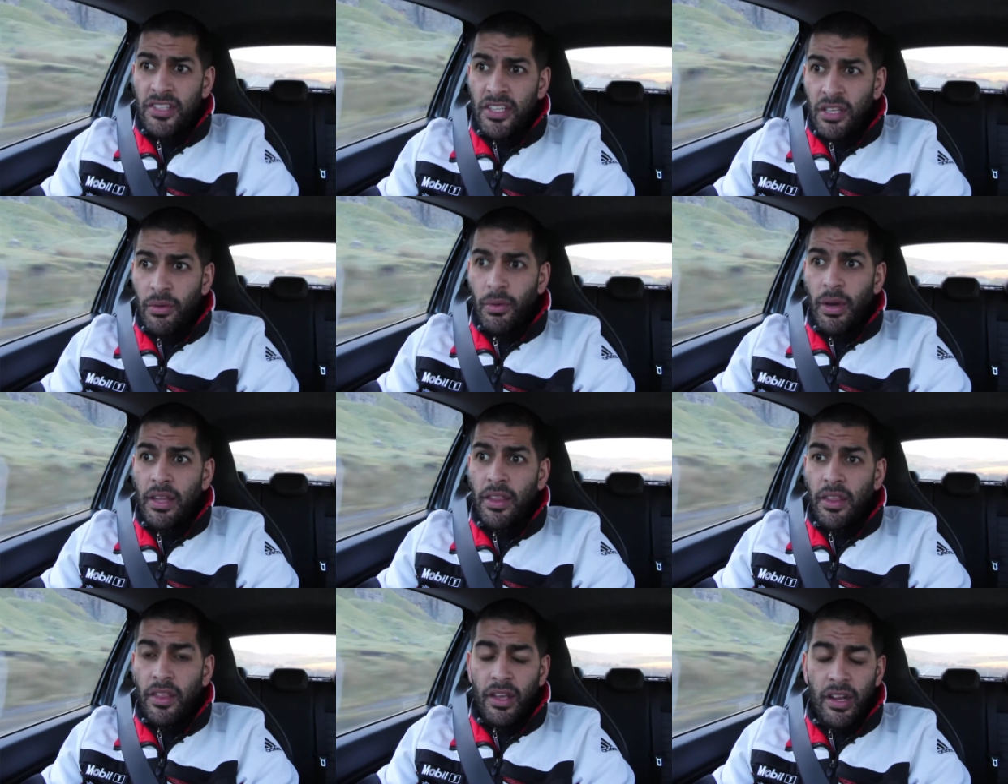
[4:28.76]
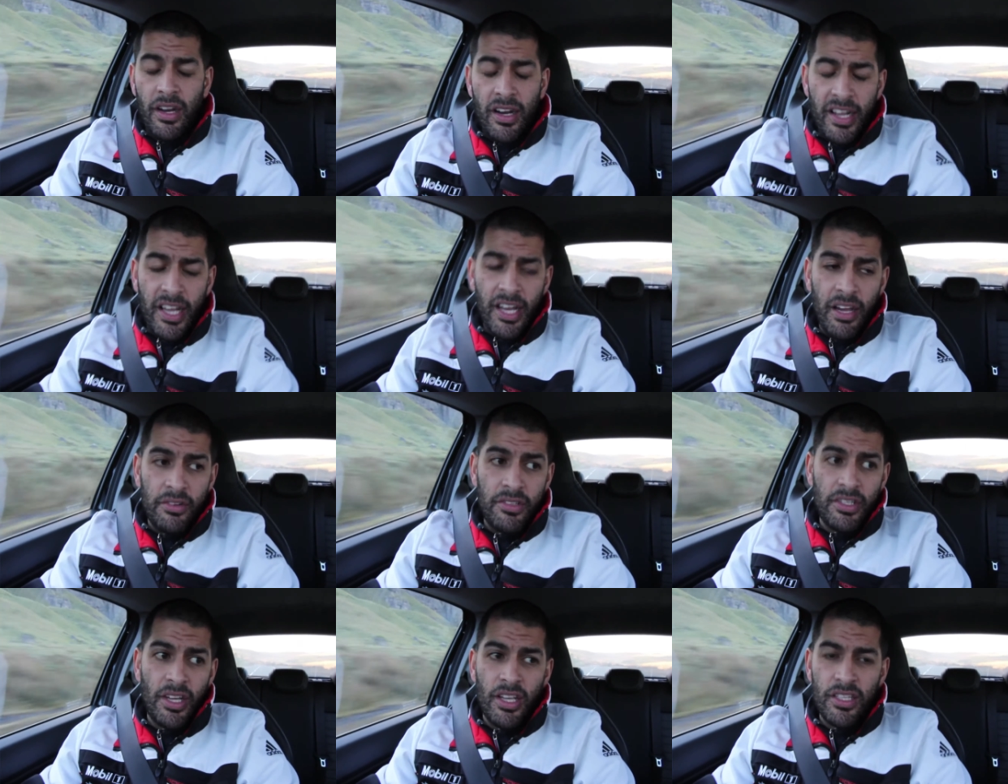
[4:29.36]
in the way that the
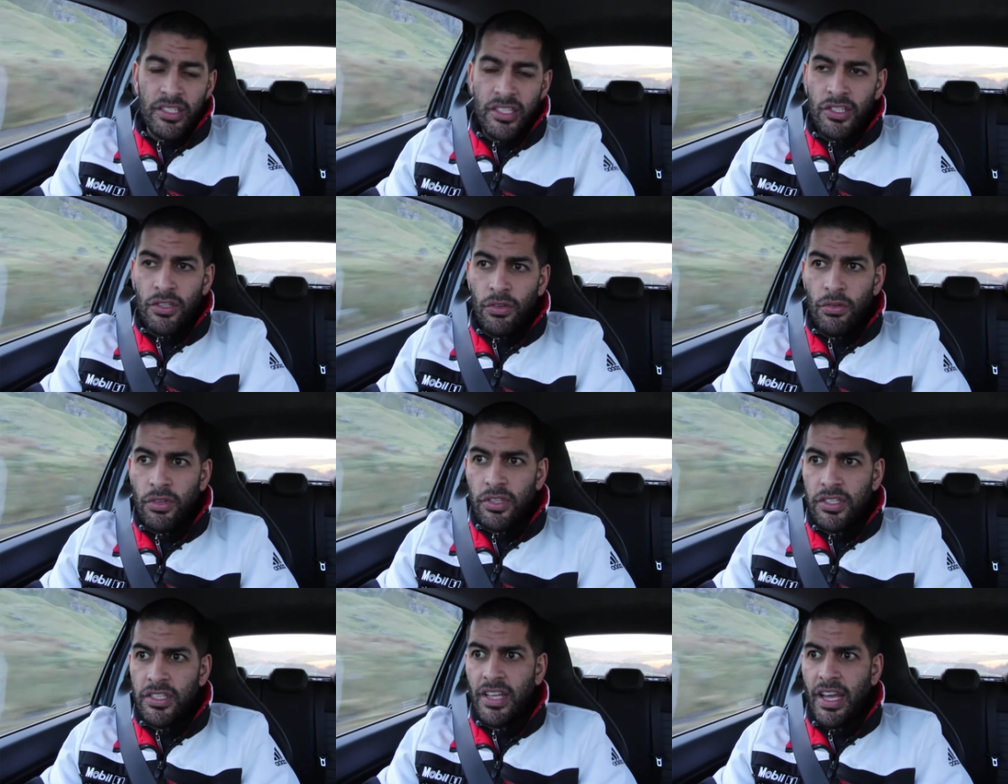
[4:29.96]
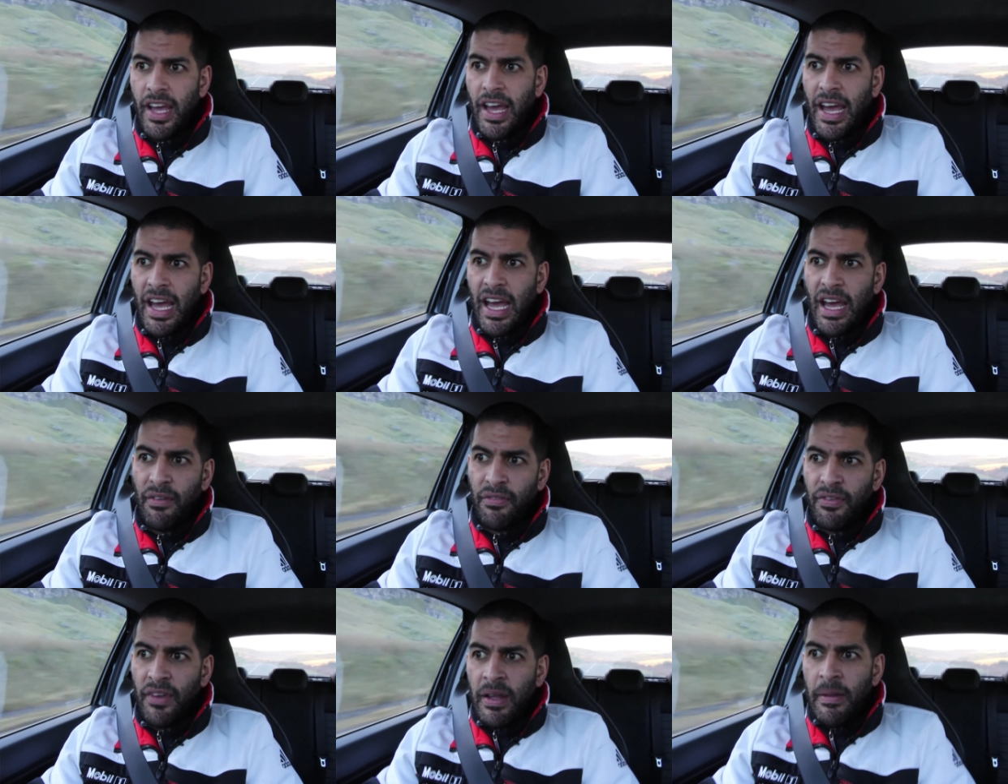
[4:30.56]
Clio does, nor does it
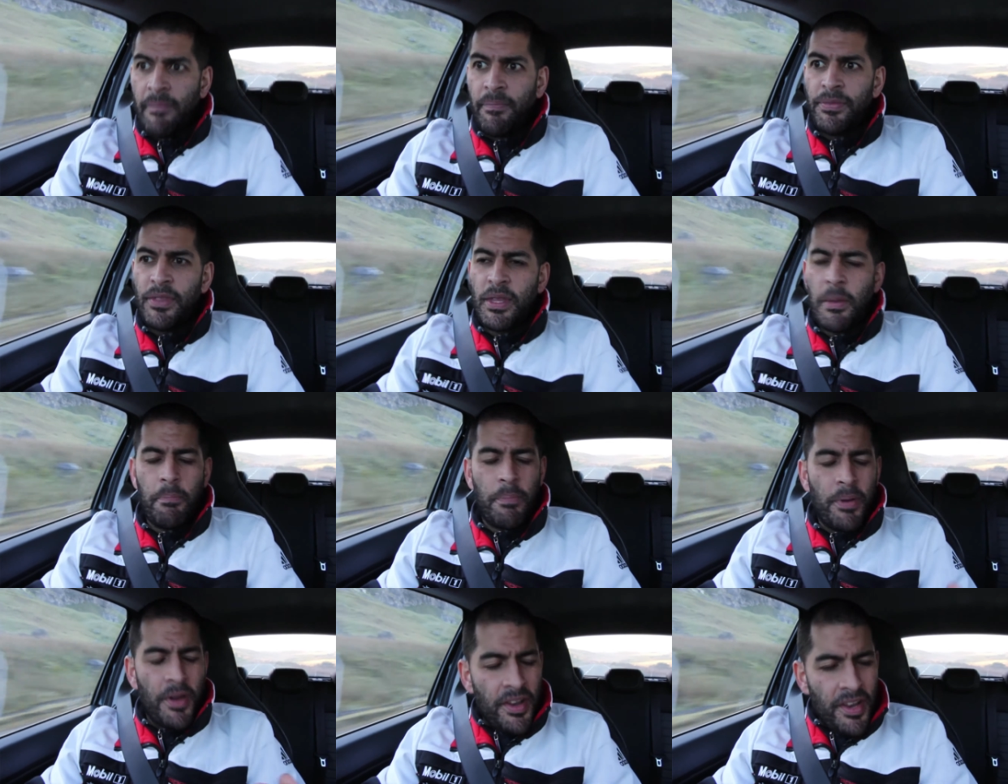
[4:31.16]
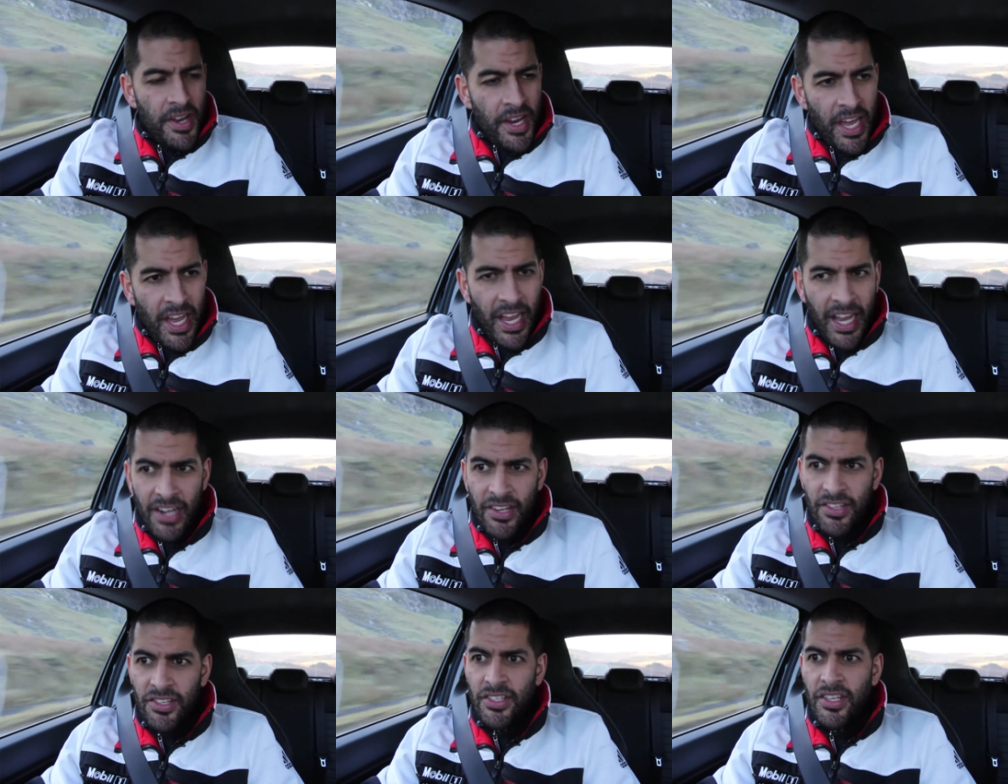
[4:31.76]
have the
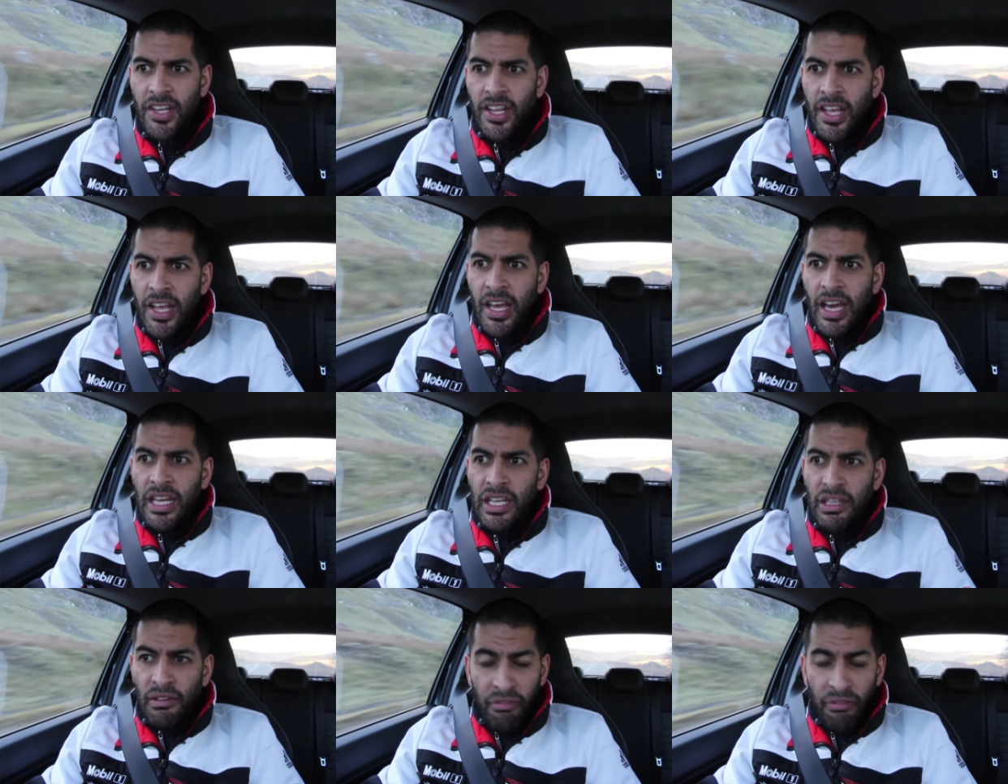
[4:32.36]
panache and the